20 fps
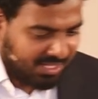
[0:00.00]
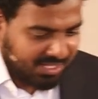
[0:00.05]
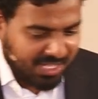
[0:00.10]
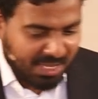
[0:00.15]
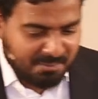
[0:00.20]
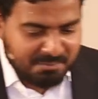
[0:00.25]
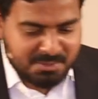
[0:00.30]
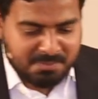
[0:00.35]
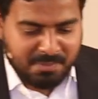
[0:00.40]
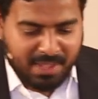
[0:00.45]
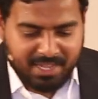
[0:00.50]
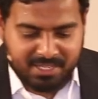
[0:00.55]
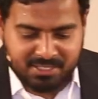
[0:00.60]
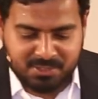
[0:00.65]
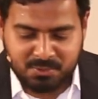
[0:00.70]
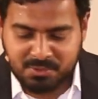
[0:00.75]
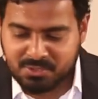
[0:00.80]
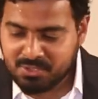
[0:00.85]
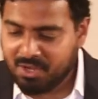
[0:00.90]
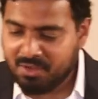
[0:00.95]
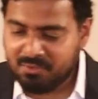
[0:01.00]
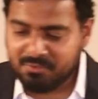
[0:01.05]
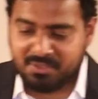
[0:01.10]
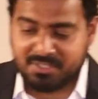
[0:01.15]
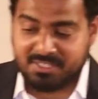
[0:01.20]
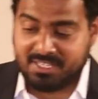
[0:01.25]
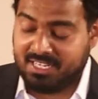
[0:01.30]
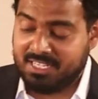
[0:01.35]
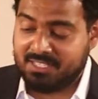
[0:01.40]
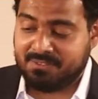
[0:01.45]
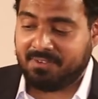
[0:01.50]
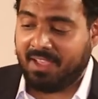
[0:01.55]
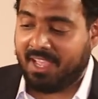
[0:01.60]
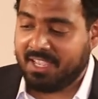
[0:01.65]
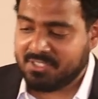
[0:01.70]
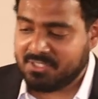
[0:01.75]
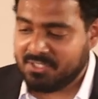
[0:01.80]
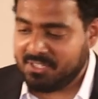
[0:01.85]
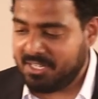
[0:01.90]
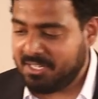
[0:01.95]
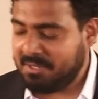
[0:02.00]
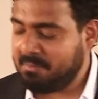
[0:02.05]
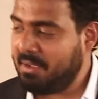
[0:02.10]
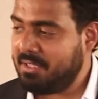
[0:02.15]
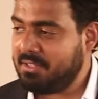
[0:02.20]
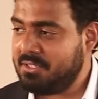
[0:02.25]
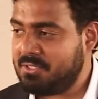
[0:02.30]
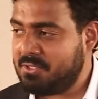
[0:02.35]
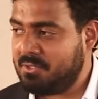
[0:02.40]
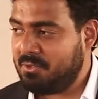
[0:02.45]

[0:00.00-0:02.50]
Comes back to his office and he's fascinated by the